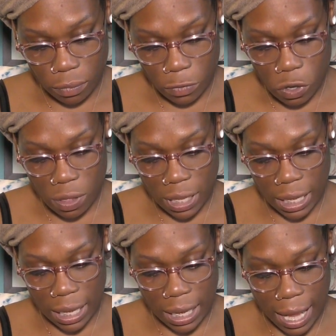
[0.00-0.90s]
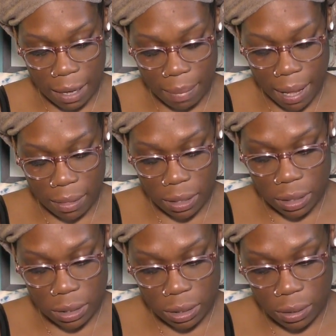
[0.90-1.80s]
You're thinking a lot about
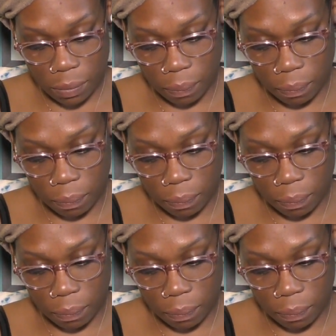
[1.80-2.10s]
this.